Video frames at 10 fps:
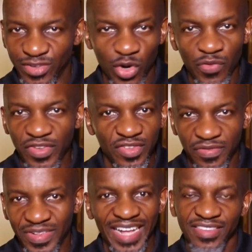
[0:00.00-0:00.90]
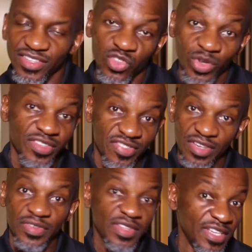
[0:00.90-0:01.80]
earth is not flat in
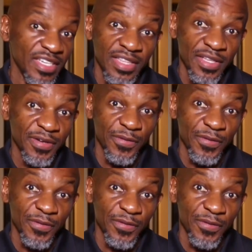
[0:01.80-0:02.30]
2017,